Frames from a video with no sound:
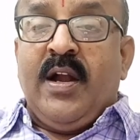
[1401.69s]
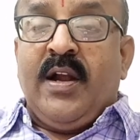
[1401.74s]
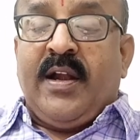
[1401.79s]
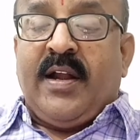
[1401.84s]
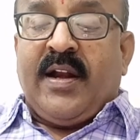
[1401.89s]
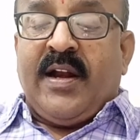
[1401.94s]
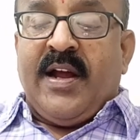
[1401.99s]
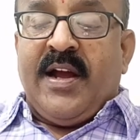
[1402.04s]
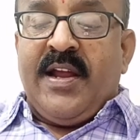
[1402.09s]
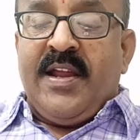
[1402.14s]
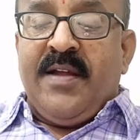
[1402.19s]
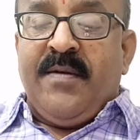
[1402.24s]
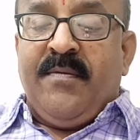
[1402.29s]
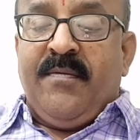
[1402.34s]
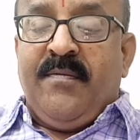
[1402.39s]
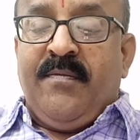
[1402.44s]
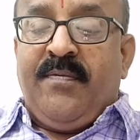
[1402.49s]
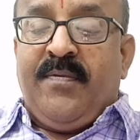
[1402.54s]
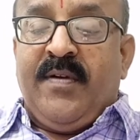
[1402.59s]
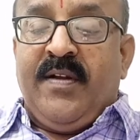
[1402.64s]

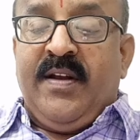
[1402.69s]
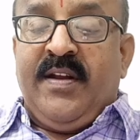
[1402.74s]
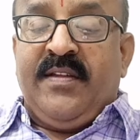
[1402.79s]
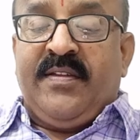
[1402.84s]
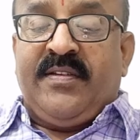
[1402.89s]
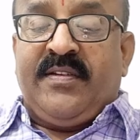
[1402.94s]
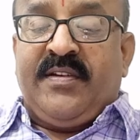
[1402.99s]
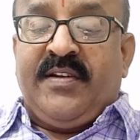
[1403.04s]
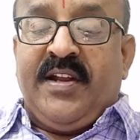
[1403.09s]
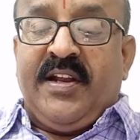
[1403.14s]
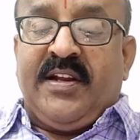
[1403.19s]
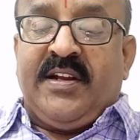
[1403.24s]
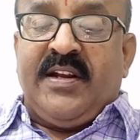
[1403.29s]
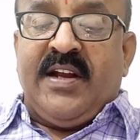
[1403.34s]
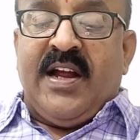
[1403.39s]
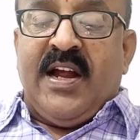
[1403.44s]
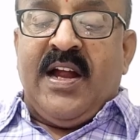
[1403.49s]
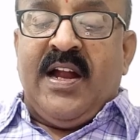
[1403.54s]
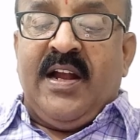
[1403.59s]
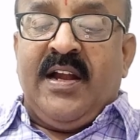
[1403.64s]
triumphalistic
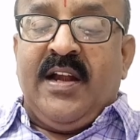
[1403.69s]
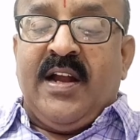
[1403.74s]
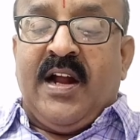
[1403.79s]
and